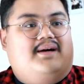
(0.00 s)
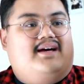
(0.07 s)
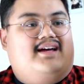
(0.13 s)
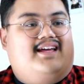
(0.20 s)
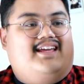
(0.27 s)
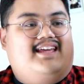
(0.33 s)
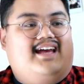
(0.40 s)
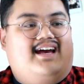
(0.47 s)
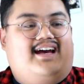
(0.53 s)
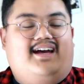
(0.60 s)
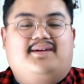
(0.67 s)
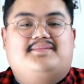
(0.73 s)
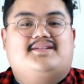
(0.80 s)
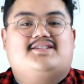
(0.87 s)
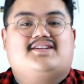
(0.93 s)
But yeah, I
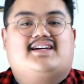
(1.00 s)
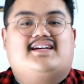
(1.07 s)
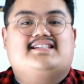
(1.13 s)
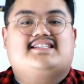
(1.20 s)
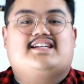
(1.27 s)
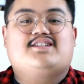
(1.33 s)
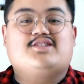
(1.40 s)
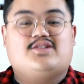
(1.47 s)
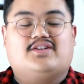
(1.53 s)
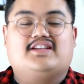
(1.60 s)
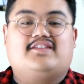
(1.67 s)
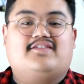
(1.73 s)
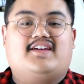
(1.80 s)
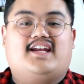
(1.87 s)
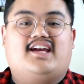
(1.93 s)
hope that you guys enjoyed
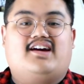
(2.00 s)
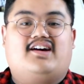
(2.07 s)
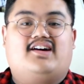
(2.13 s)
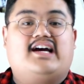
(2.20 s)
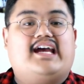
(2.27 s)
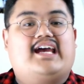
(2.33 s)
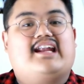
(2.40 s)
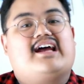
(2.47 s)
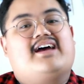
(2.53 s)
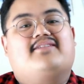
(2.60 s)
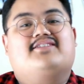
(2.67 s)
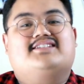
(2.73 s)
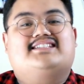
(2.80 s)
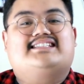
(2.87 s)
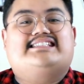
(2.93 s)
the video. And I
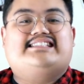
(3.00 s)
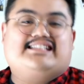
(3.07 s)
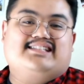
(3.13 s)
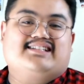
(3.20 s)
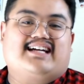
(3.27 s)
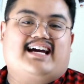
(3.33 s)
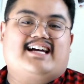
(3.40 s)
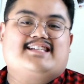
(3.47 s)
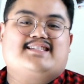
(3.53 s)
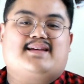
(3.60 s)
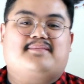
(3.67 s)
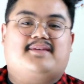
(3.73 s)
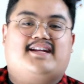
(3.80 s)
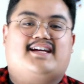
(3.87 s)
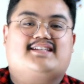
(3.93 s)
will just see you guys
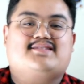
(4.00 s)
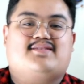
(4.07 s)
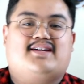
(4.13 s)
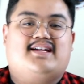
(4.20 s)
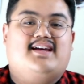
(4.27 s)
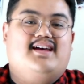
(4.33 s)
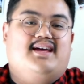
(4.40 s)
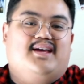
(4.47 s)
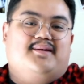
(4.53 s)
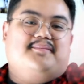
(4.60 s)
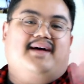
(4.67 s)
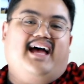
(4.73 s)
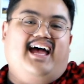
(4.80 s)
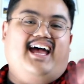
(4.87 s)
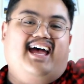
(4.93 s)
in my next one.
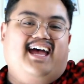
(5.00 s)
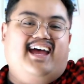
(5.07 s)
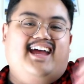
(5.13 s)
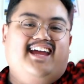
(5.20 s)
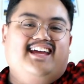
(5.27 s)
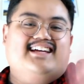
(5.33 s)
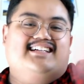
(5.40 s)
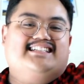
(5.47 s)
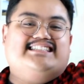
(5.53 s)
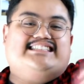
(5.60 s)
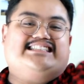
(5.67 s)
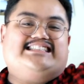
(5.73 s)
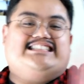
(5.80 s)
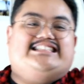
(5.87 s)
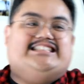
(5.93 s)
Bye!
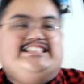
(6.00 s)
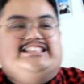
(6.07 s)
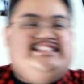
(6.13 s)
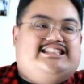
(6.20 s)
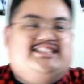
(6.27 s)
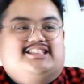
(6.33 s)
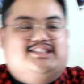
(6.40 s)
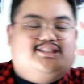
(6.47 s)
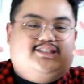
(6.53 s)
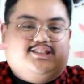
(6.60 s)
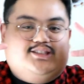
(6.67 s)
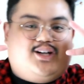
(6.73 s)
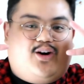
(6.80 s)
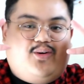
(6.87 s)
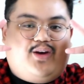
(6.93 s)

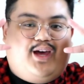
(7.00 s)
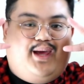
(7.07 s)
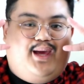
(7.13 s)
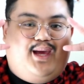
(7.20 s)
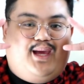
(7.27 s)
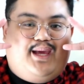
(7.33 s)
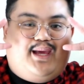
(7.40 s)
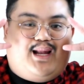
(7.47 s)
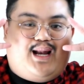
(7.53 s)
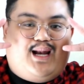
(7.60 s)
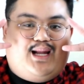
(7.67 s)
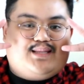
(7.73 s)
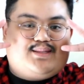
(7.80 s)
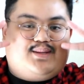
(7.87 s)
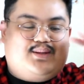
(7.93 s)
Okay,
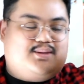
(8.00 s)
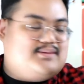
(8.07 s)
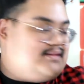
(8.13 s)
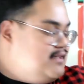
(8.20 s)
let's go.